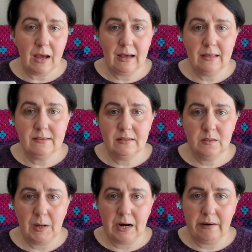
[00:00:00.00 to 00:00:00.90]
as
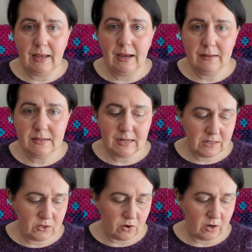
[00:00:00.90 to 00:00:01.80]
Inspiring hand-dyed
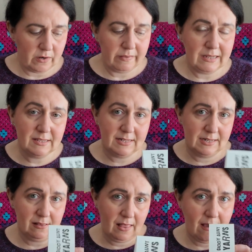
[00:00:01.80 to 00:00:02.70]
yarn, they
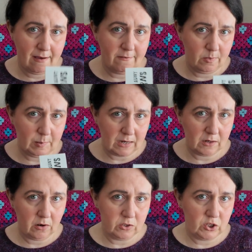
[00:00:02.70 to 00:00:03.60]
still have the
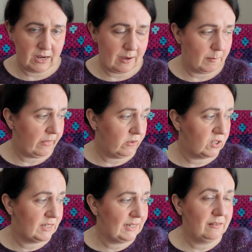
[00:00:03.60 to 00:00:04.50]
blackcurrant jam and they're
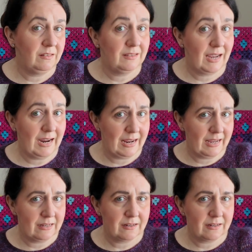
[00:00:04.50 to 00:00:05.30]
still dyeing it.